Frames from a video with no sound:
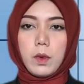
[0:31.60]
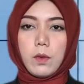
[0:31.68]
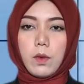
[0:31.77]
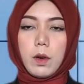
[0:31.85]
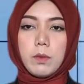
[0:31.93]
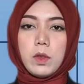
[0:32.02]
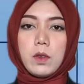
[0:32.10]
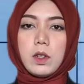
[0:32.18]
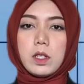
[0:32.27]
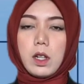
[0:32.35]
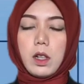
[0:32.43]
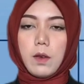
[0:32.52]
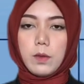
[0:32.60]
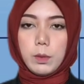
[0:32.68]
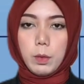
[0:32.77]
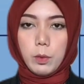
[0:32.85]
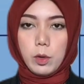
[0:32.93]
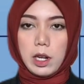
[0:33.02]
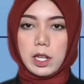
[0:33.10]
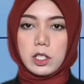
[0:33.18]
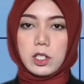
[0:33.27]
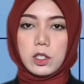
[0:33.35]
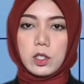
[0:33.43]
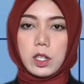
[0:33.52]
From the result of the
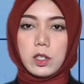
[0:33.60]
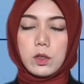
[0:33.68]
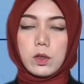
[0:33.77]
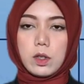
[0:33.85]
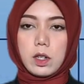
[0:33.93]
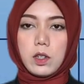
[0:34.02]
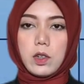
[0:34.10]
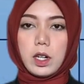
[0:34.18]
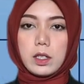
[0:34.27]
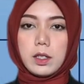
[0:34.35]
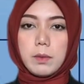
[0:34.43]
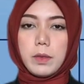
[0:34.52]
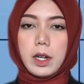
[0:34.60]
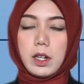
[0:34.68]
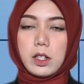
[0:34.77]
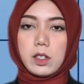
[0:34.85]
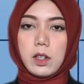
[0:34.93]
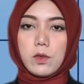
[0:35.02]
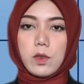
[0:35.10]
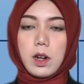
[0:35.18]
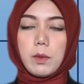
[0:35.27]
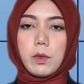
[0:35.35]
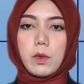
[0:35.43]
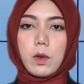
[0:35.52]
population census conducted by the
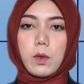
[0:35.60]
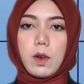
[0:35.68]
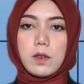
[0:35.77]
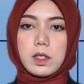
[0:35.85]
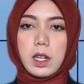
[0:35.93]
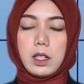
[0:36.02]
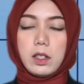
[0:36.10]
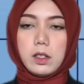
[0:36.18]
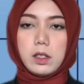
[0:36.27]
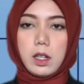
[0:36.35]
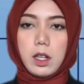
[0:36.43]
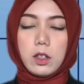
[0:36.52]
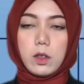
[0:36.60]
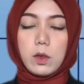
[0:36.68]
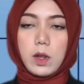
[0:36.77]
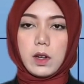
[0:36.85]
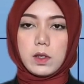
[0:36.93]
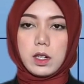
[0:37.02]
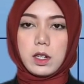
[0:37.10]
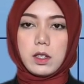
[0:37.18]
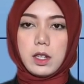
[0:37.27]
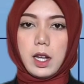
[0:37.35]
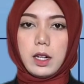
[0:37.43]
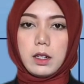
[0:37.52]
Central Bureau of Statistics in
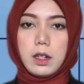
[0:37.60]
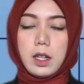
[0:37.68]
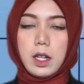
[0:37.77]
2010,